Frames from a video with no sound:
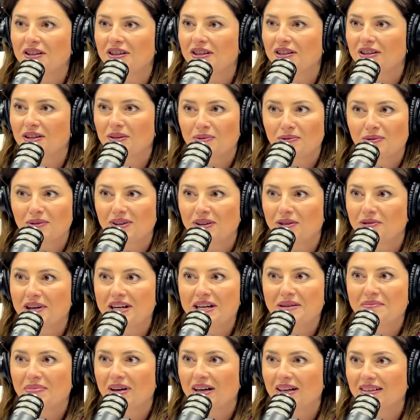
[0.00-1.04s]
the
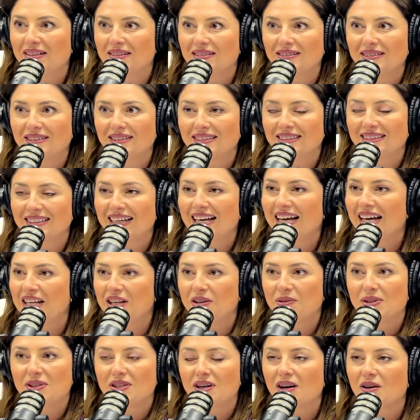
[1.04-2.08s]
green button and you
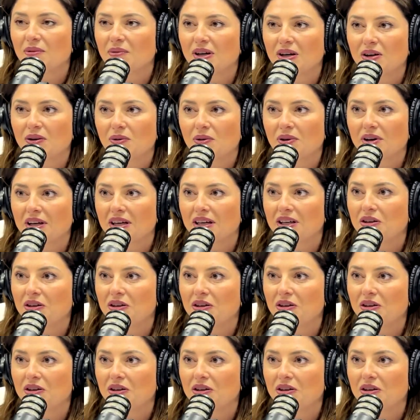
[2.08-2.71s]
start recording.